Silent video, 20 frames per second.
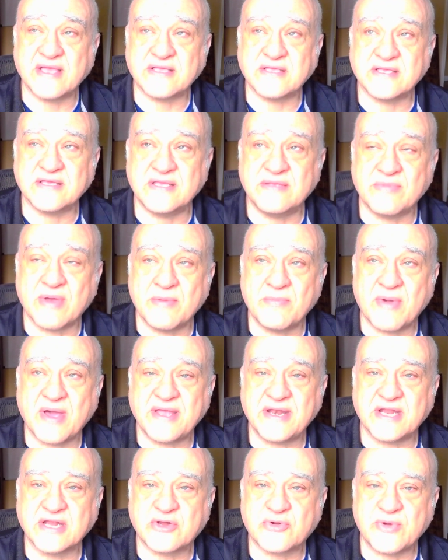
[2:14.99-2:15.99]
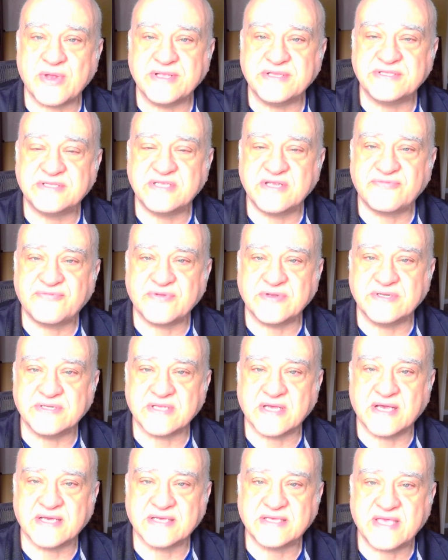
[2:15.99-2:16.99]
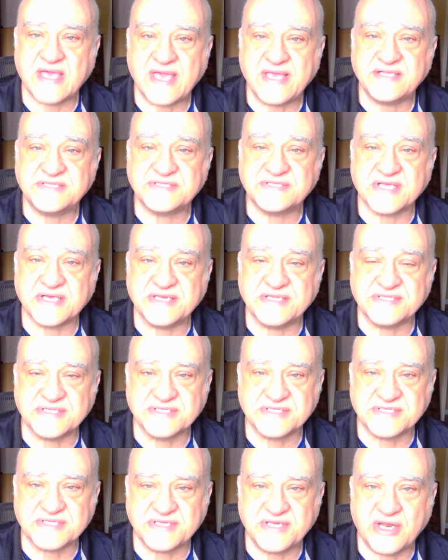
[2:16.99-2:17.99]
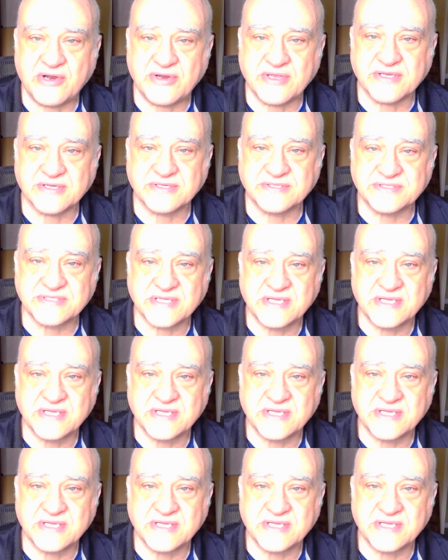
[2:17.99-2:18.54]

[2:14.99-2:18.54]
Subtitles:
in my mind, I create different case studies and scenarios